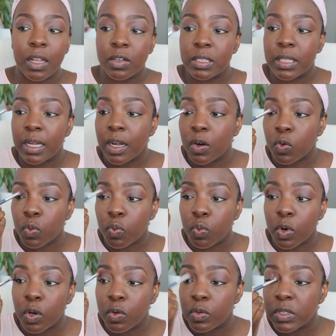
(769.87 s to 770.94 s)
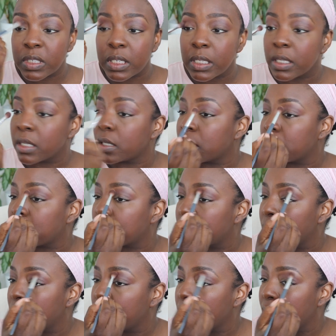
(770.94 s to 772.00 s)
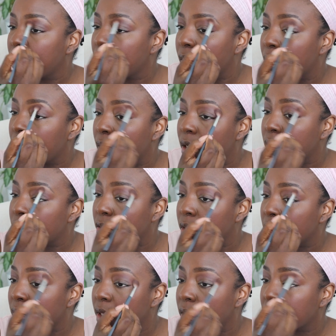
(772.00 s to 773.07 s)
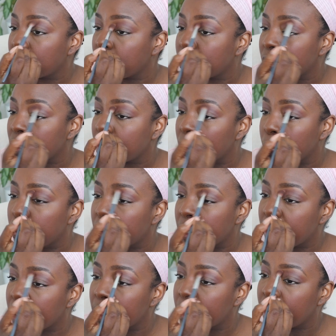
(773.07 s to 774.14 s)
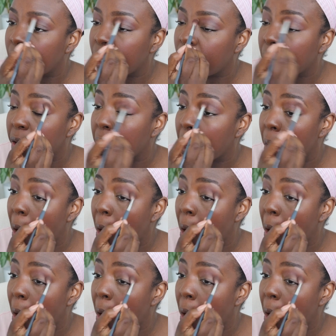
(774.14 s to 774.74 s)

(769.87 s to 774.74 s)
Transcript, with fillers: There's like a rosiness underneath it. So I'm just going to blend that